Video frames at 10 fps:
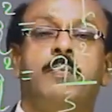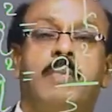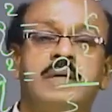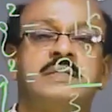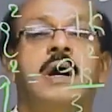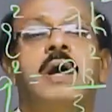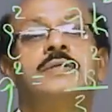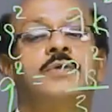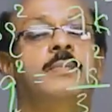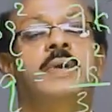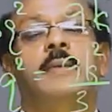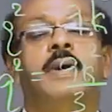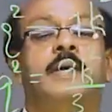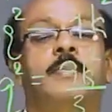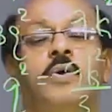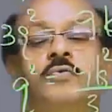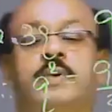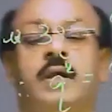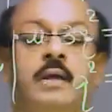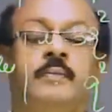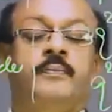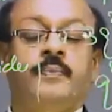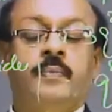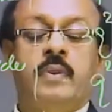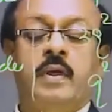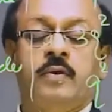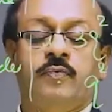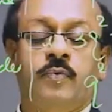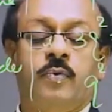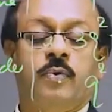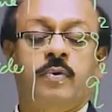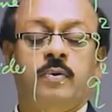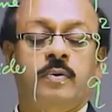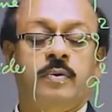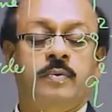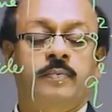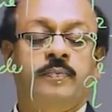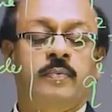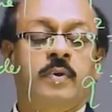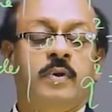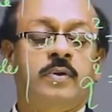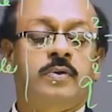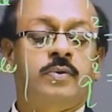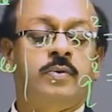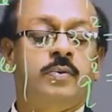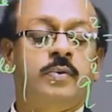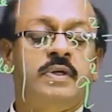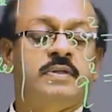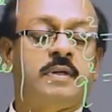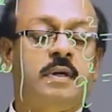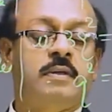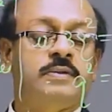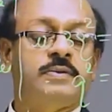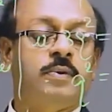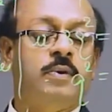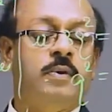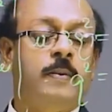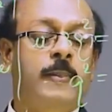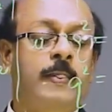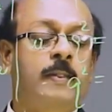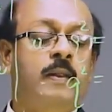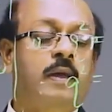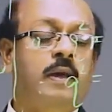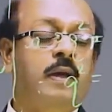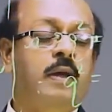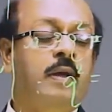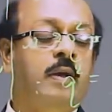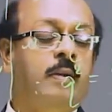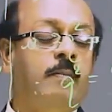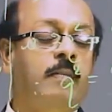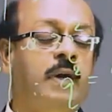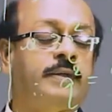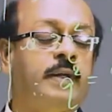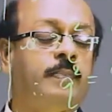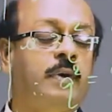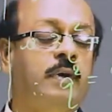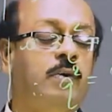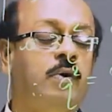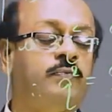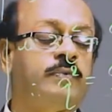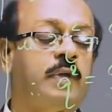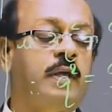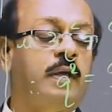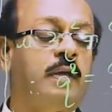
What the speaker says: must also be a multiple of 3. Therefore, q is also a multiple of 3.